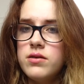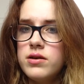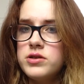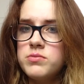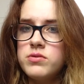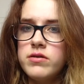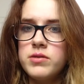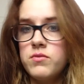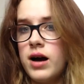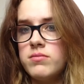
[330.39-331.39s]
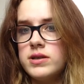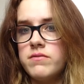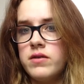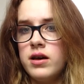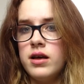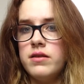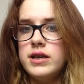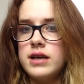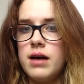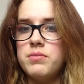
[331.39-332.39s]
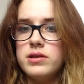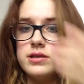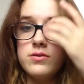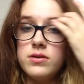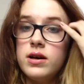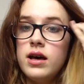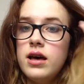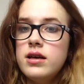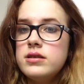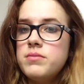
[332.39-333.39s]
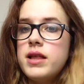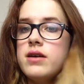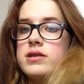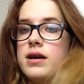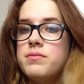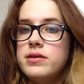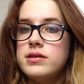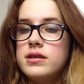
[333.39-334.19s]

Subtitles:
I'm just worrying what happens if this happens or something else happens.